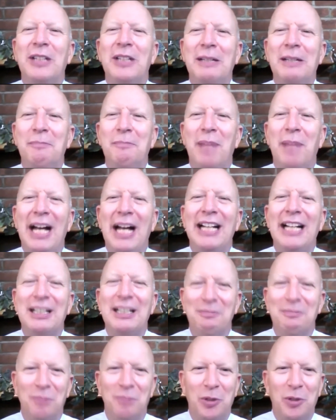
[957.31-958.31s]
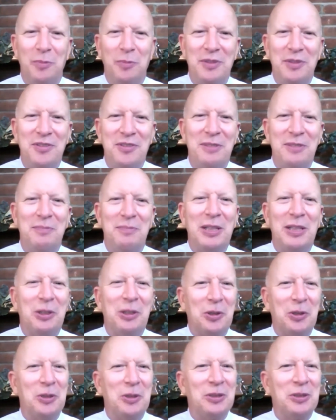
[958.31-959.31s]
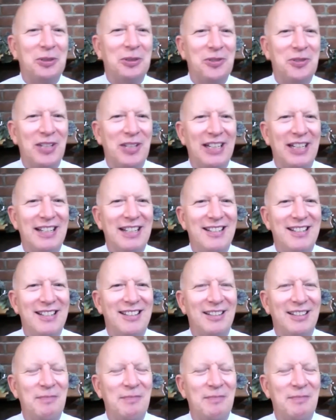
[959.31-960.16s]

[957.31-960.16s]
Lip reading: back at moments in my earlier days and